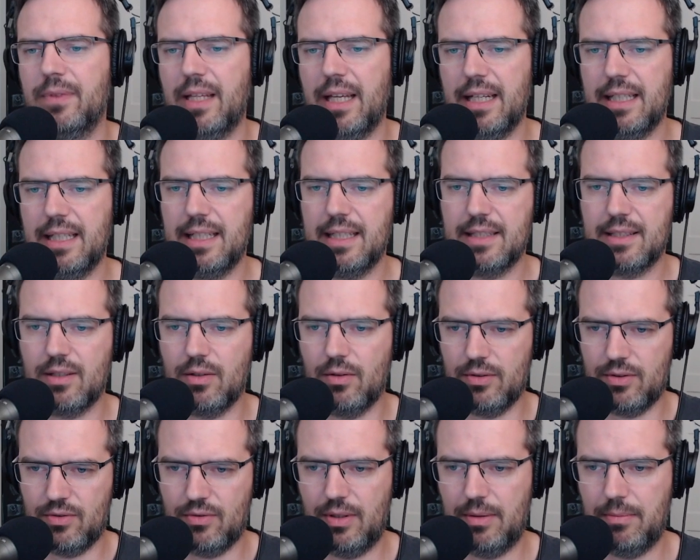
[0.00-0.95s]
that is
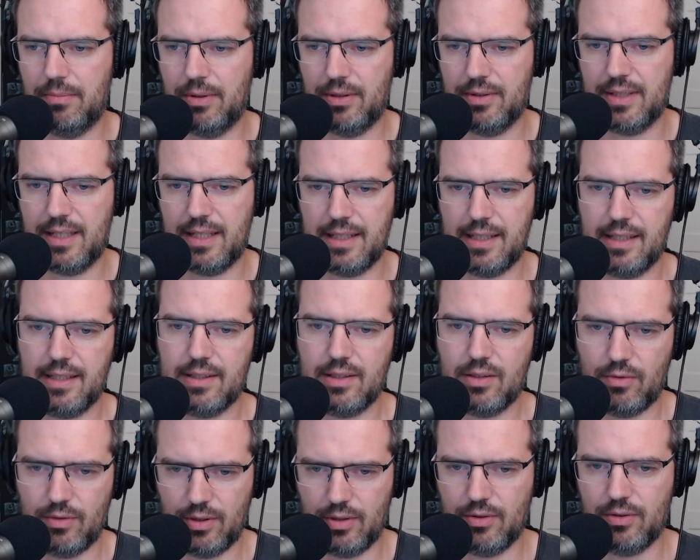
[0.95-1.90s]
called stream processing
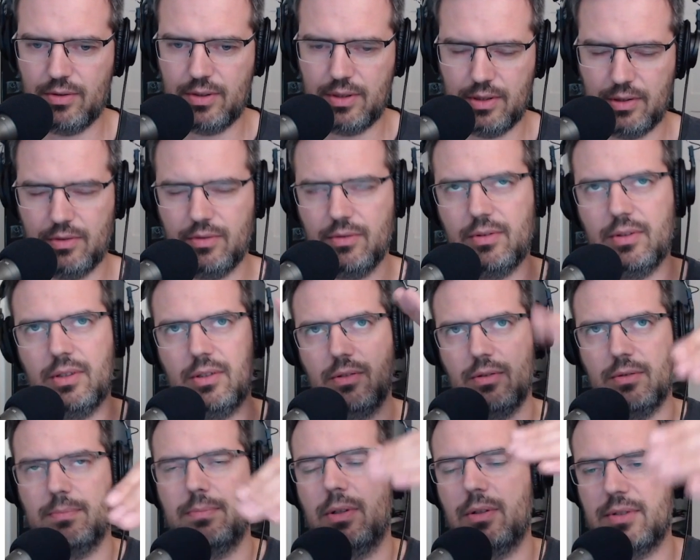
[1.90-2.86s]
so you're
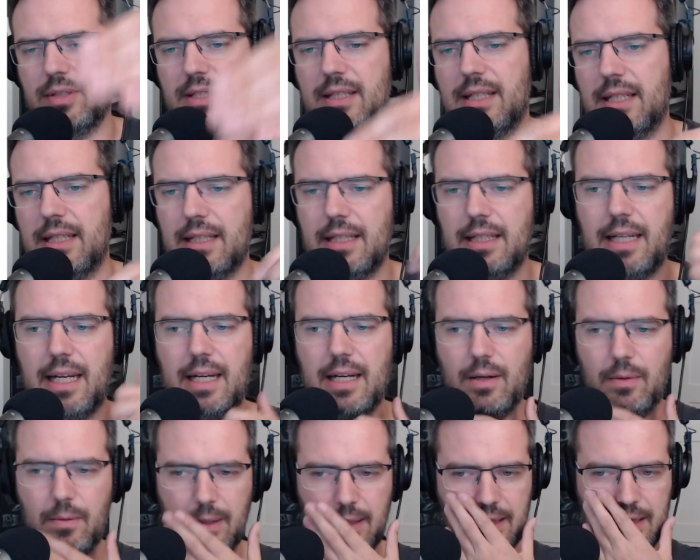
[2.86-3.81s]
you're processing the
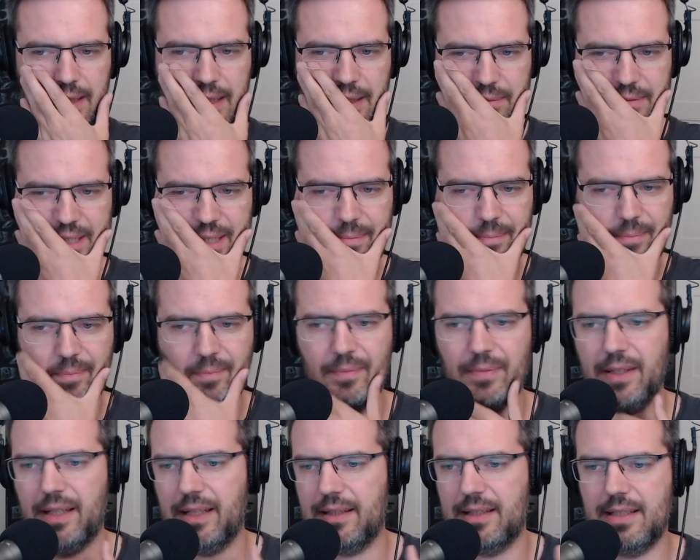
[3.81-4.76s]
data when it comes up
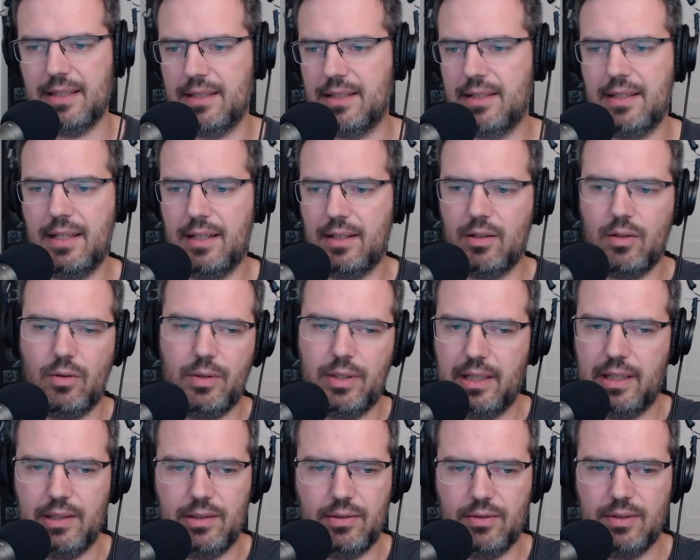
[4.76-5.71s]
and this is then
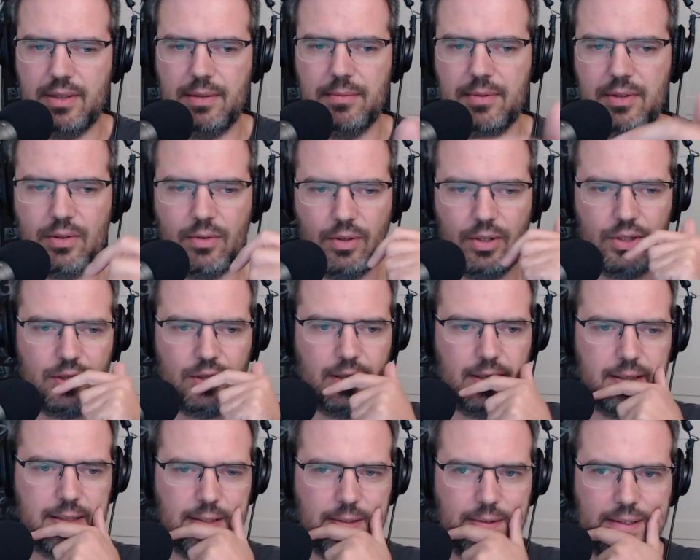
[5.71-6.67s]
going into some storage
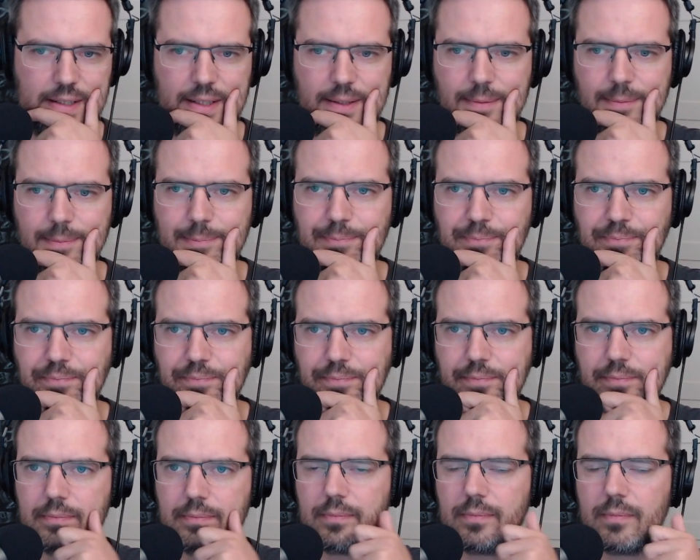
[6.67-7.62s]
or something
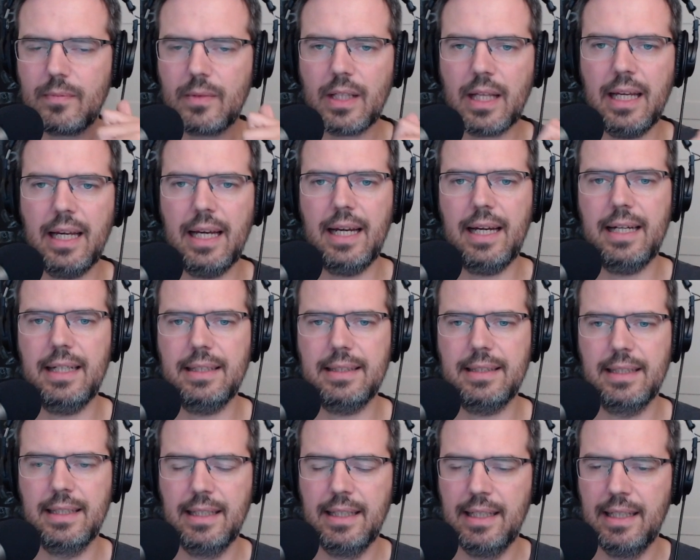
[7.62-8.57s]

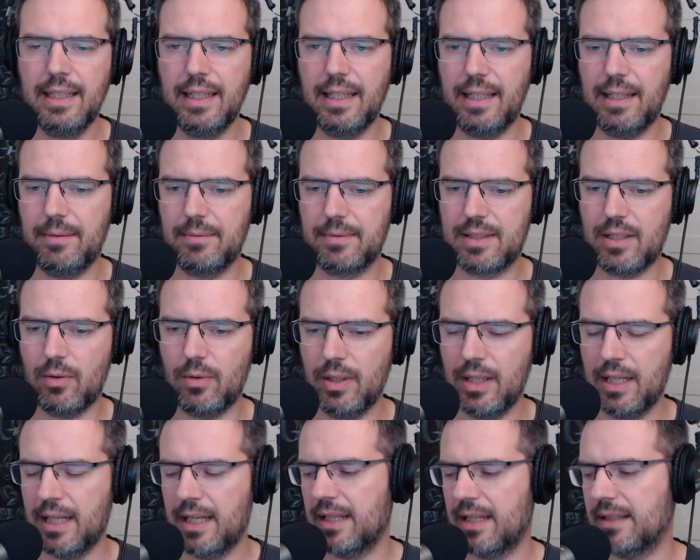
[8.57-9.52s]
and um,
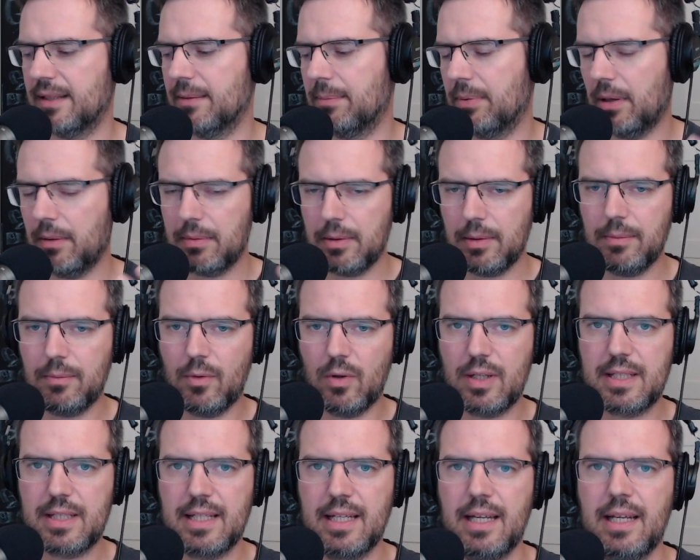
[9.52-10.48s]
so the problem
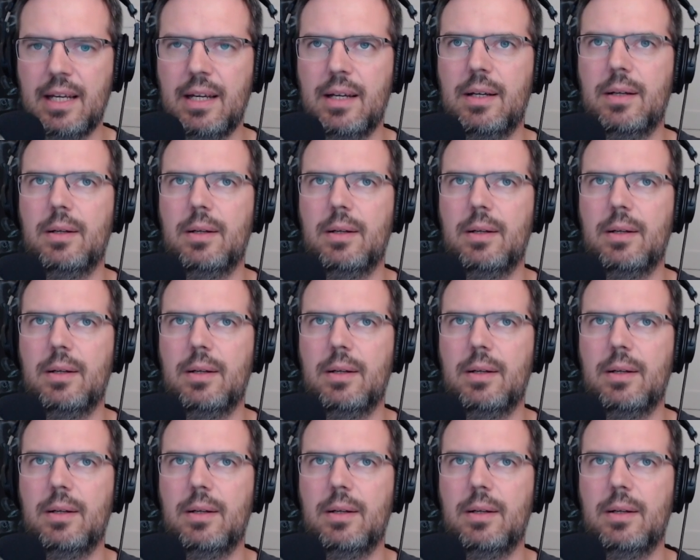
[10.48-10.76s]
was